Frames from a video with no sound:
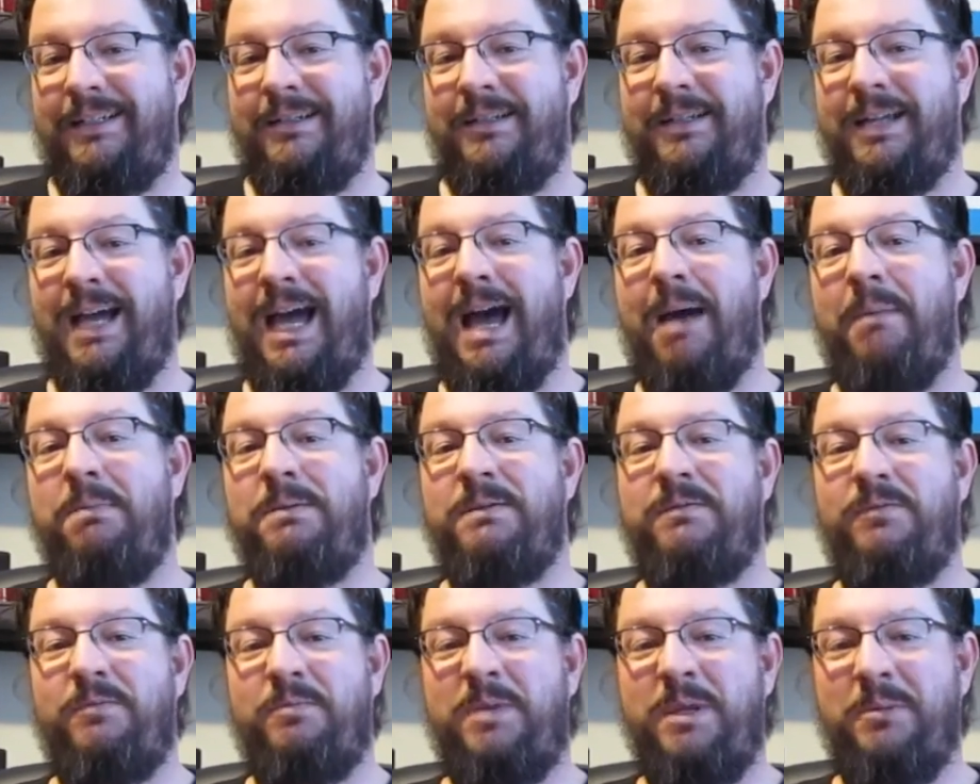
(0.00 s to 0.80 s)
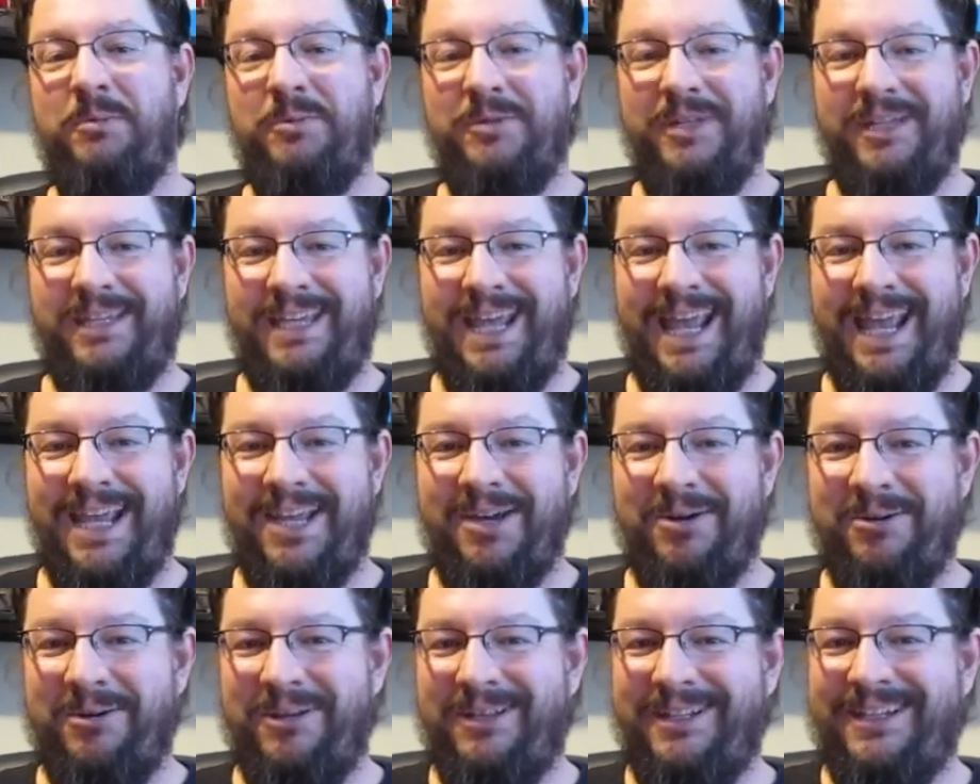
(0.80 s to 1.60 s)
cops for people that can't
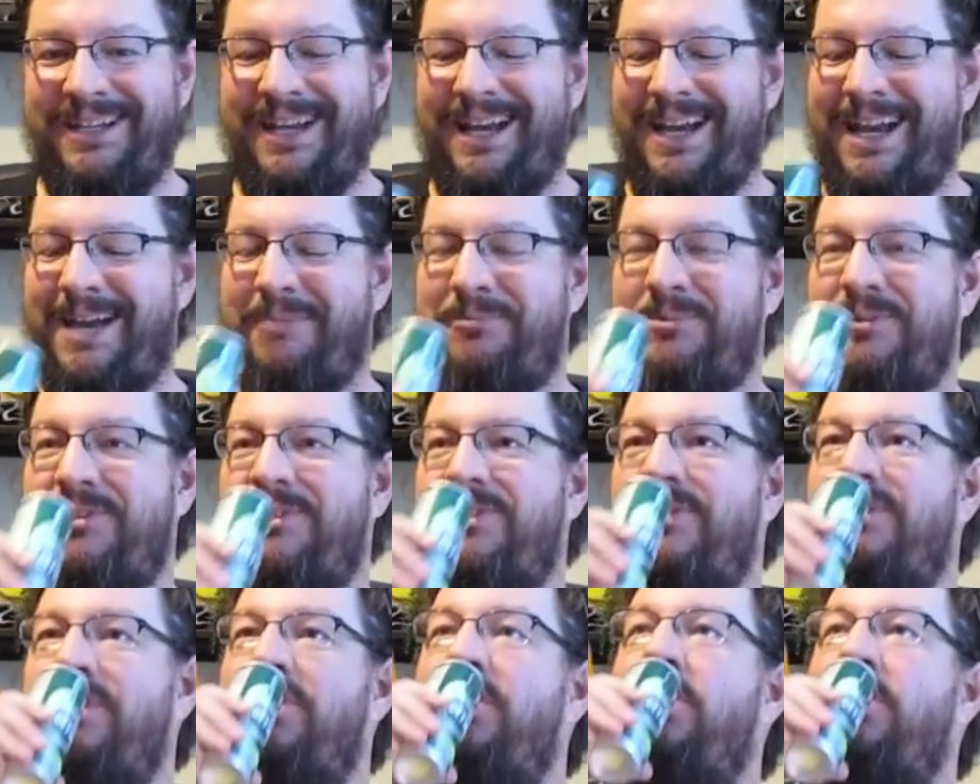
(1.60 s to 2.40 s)
go to the cops.